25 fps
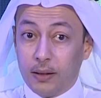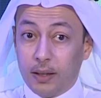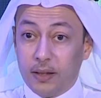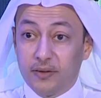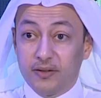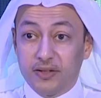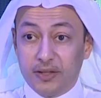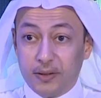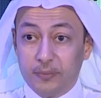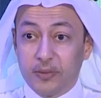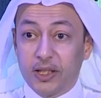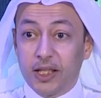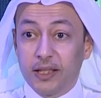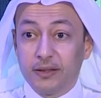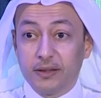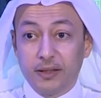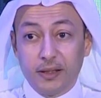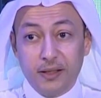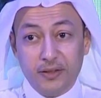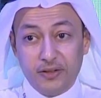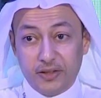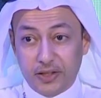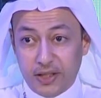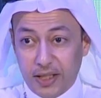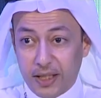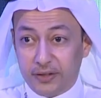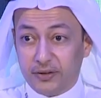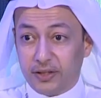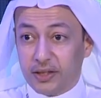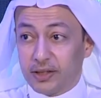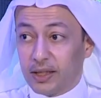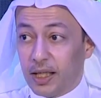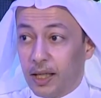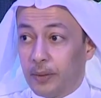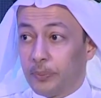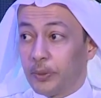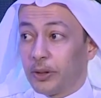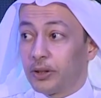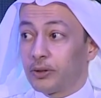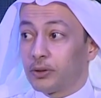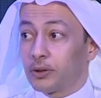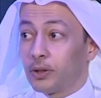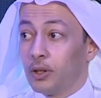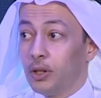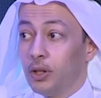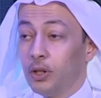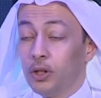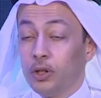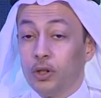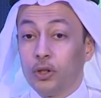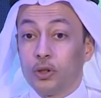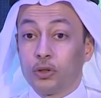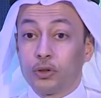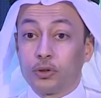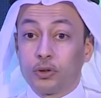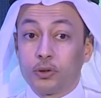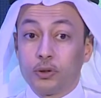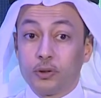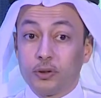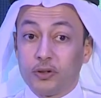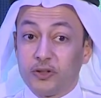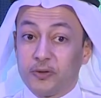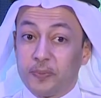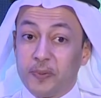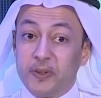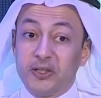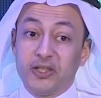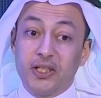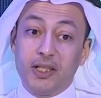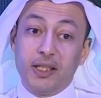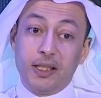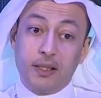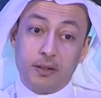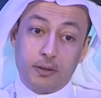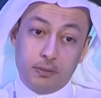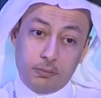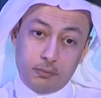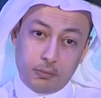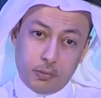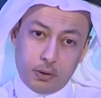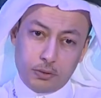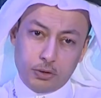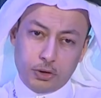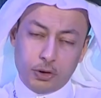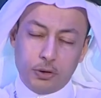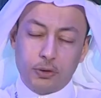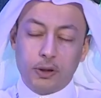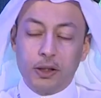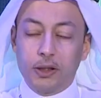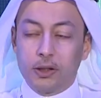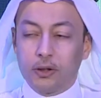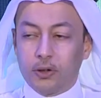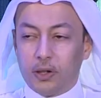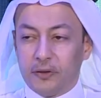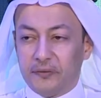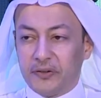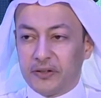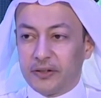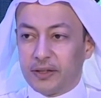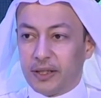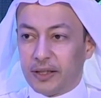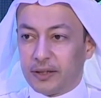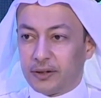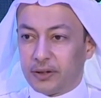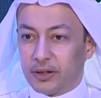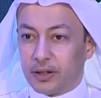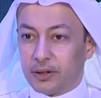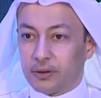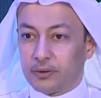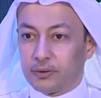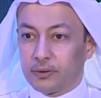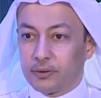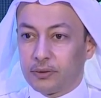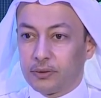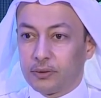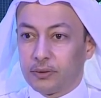In some countries, yes, it happened. Especially during COVID-19.